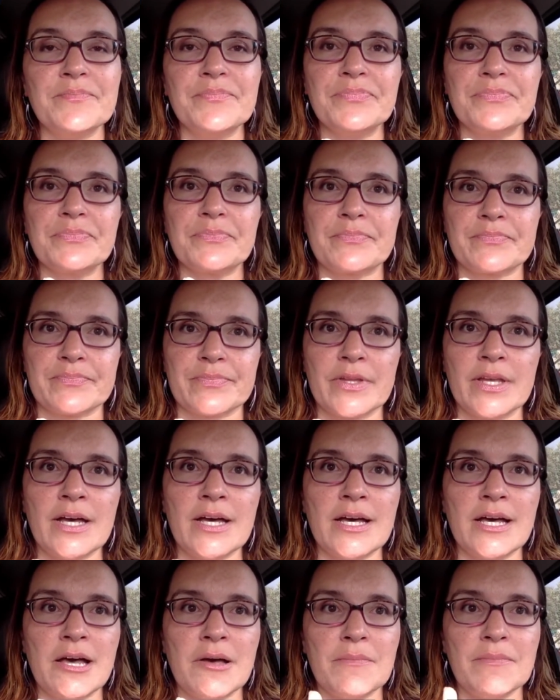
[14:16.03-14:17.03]

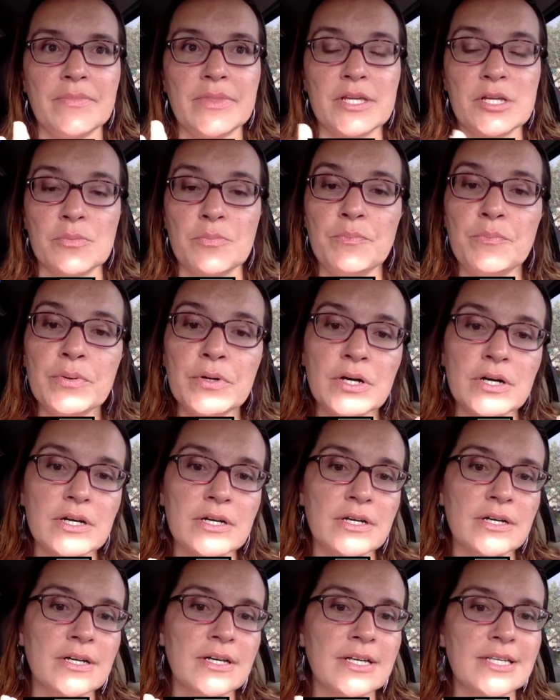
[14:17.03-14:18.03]
their book,
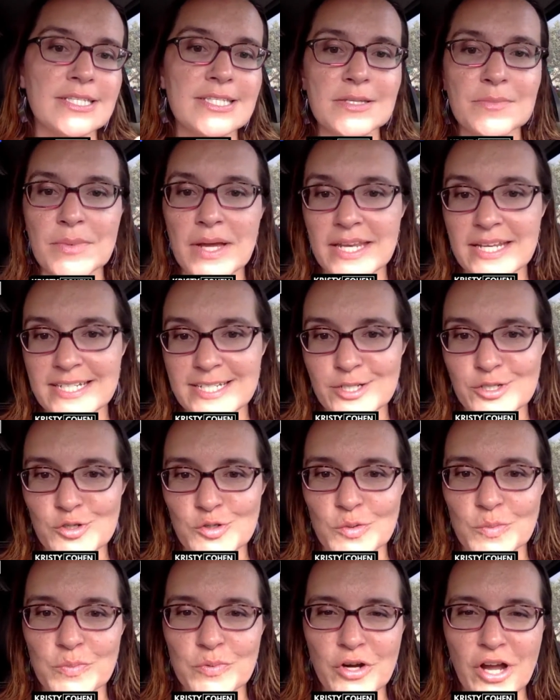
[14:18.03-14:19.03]
some kind of digital
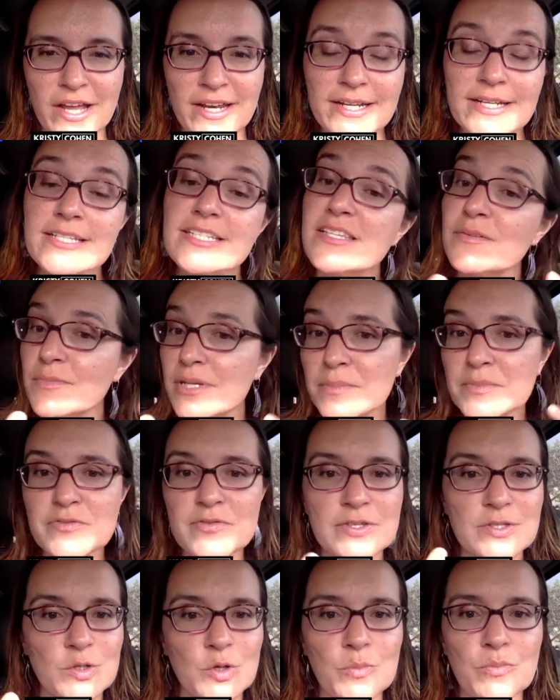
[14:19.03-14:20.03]
product, sometimes physical
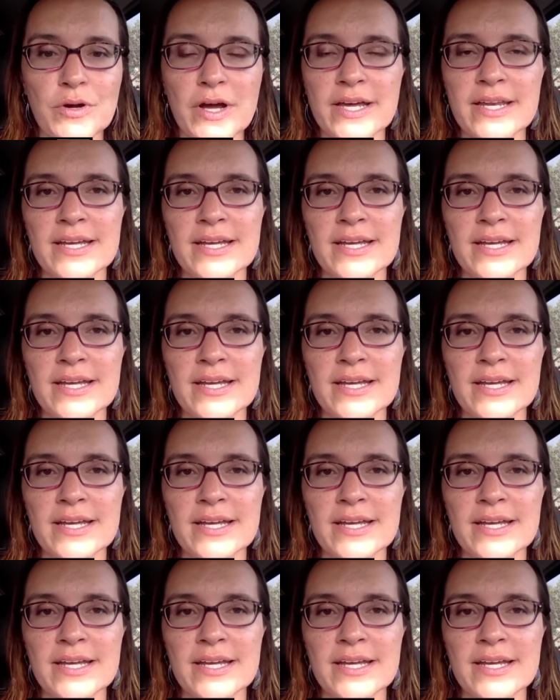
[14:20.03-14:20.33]
products.